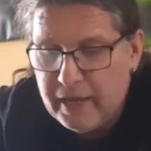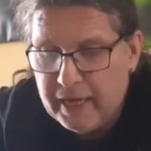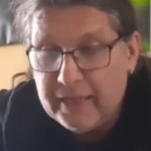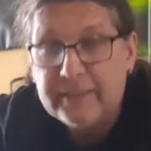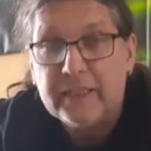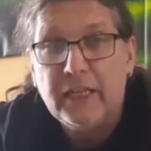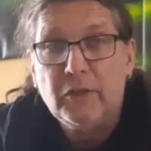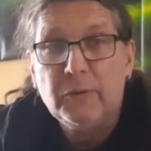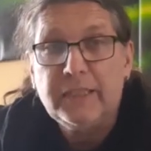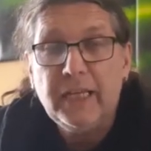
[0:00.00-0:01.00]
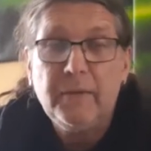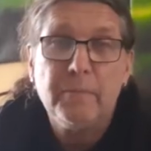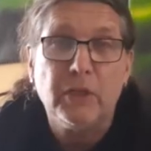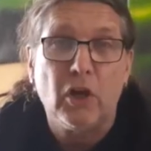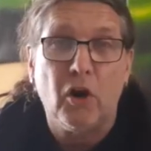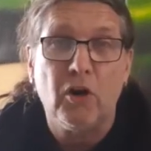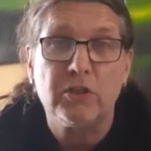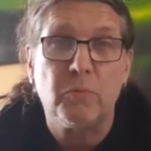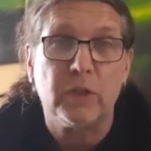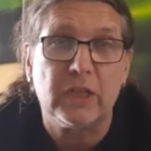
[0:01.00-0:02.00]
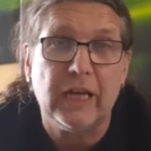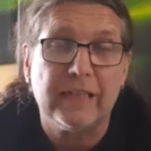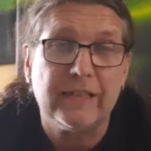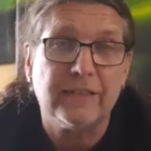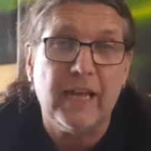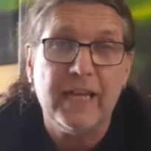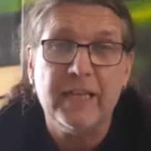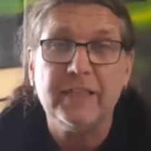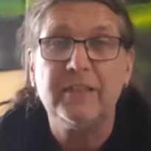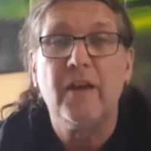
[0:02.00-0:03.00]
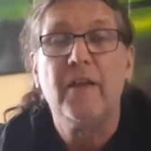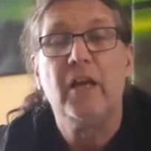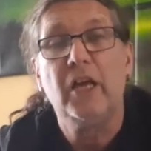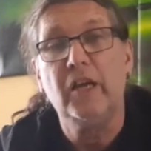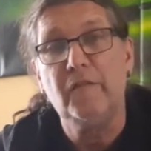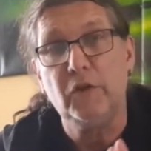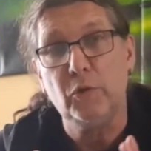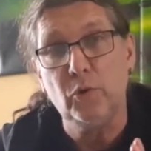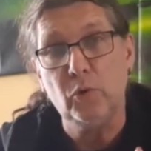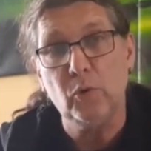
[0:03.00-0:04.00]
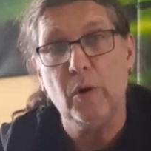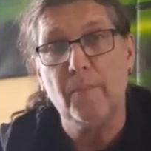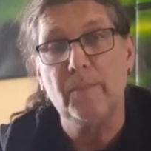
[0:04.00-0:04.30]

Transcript: is interesting because what the guides are saying is if you